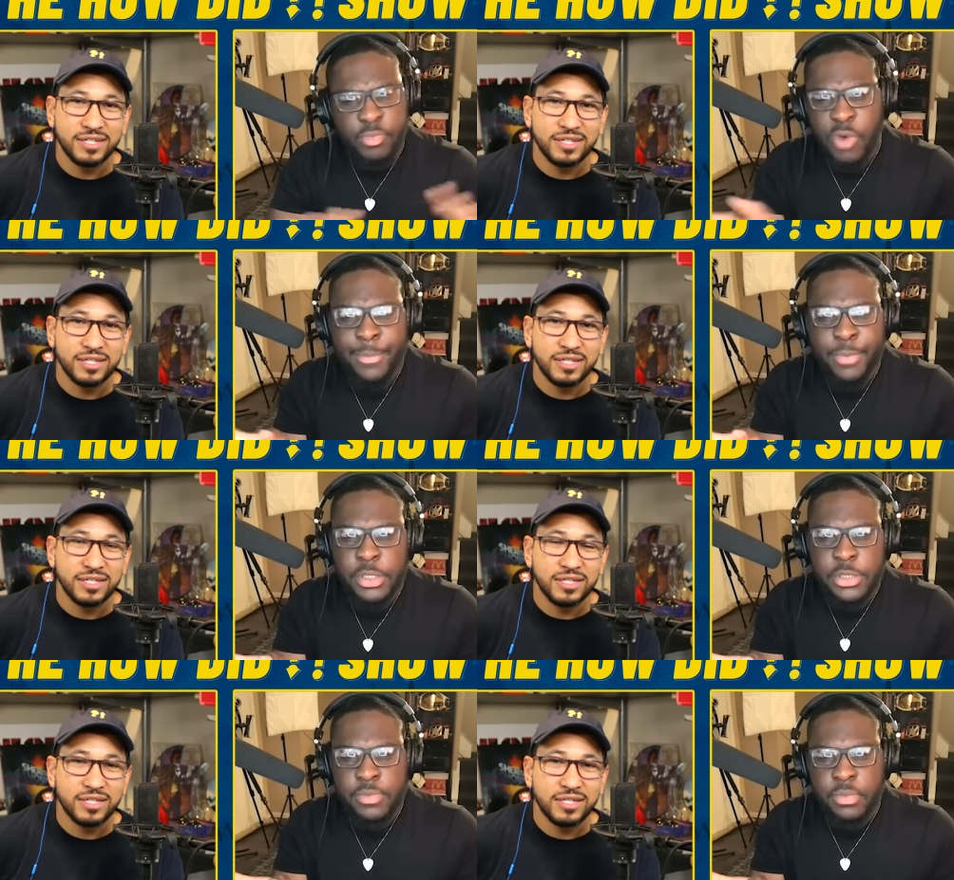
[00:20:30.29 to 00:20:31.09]

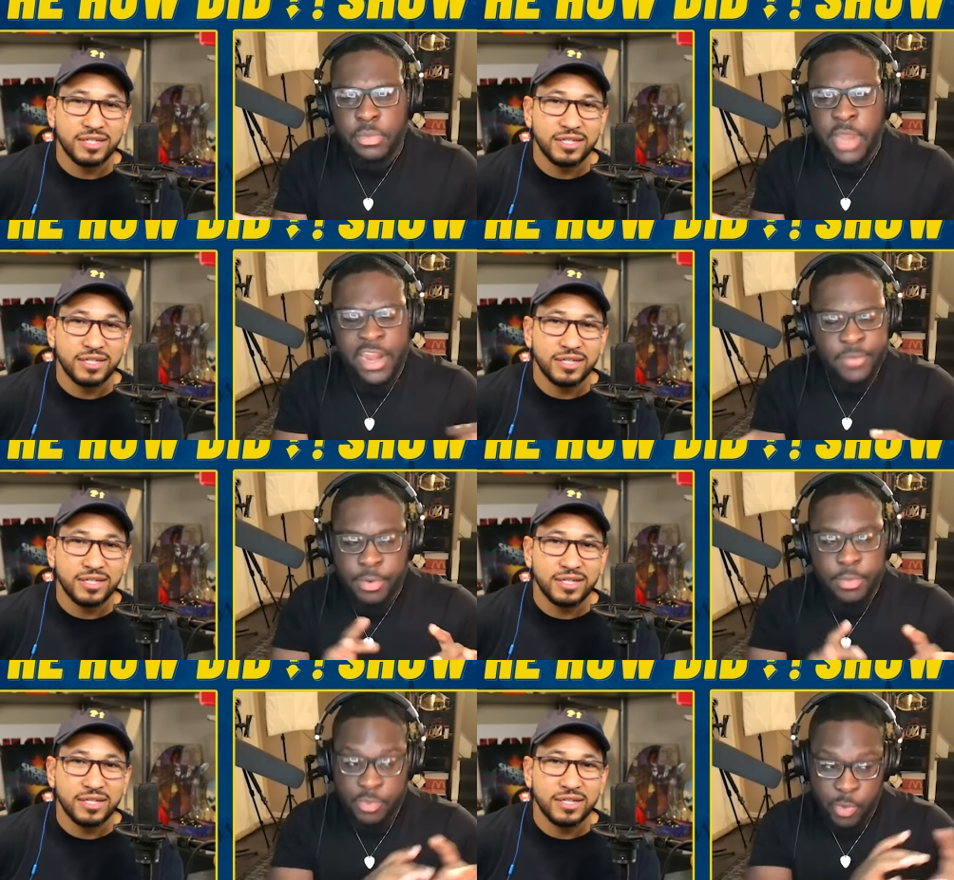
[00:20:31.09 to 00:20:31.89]
Speaker 1: Whoppers. Not
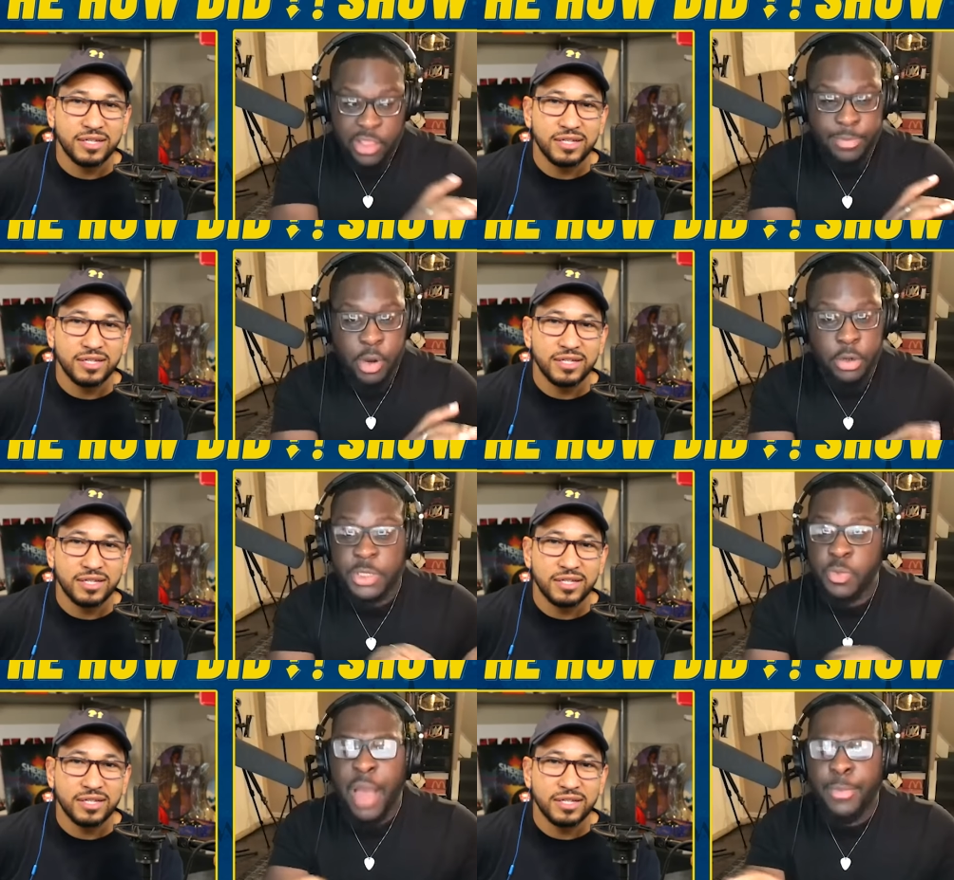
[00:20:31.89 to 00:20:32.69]
even b- regular burgers,
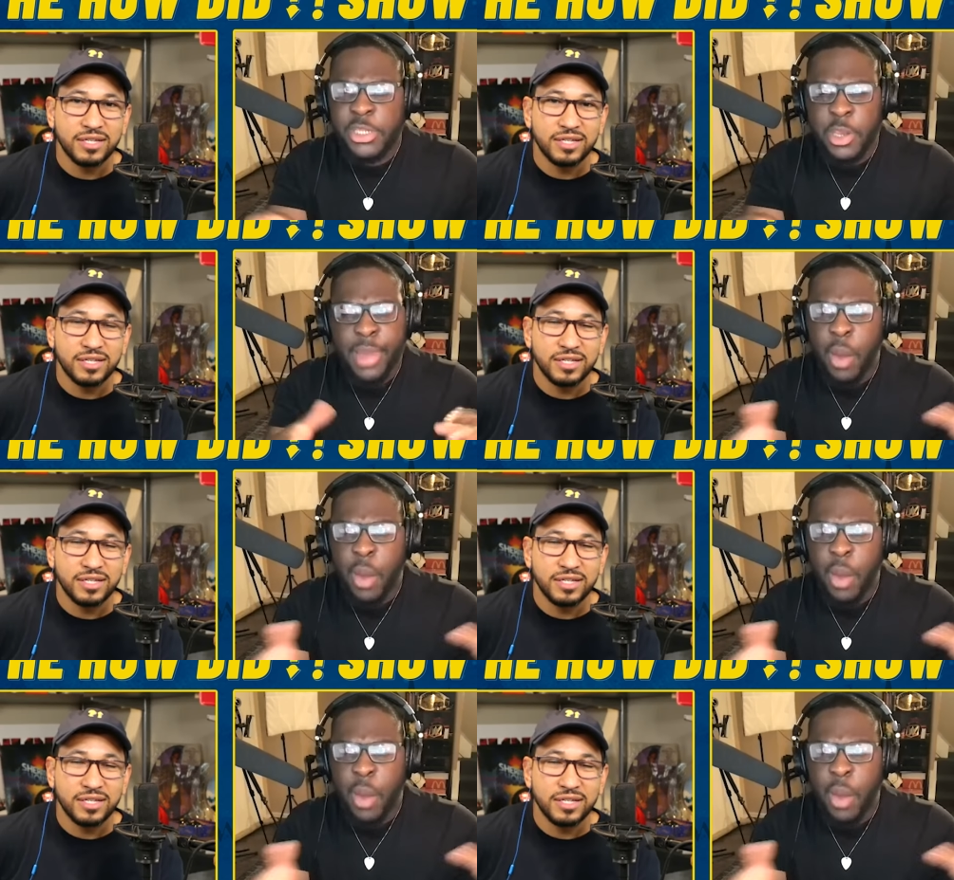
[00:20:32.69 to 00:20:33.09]
just Whoppers. They would buy